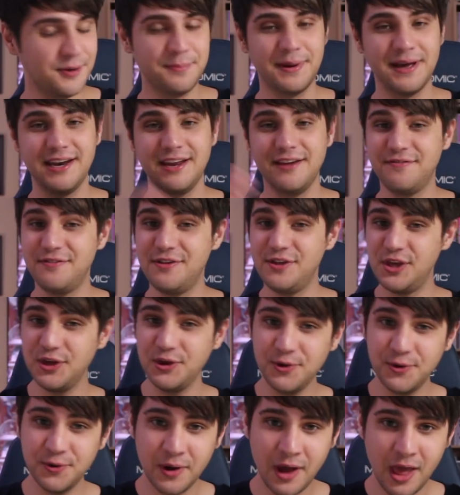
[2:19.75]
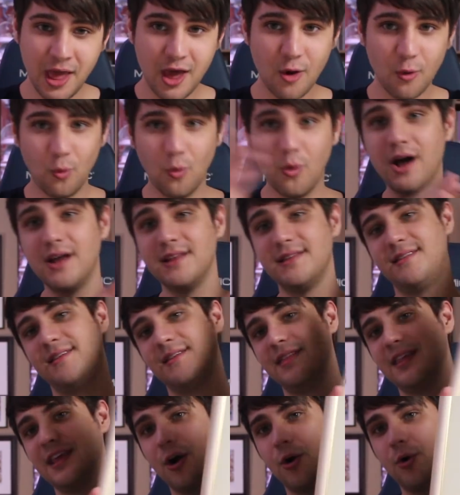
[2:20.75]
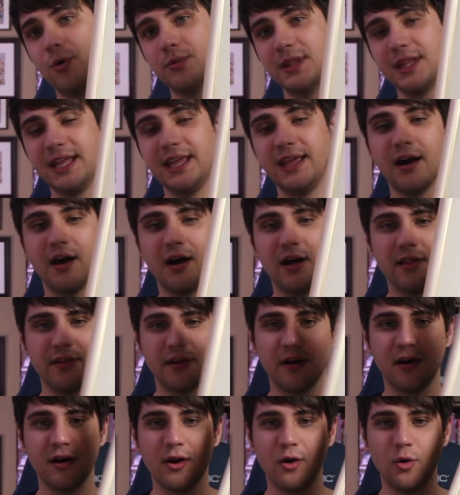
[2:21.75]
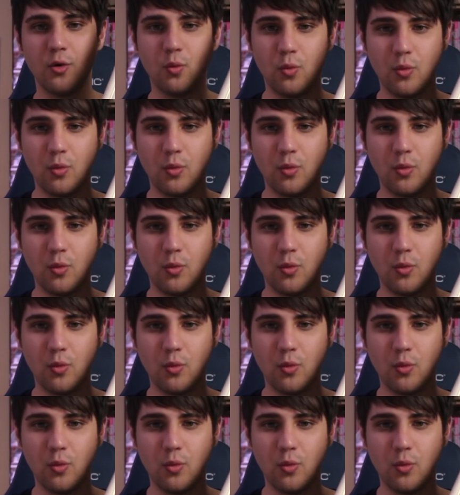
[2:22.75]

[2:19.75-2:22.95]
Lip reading: But if you want the only other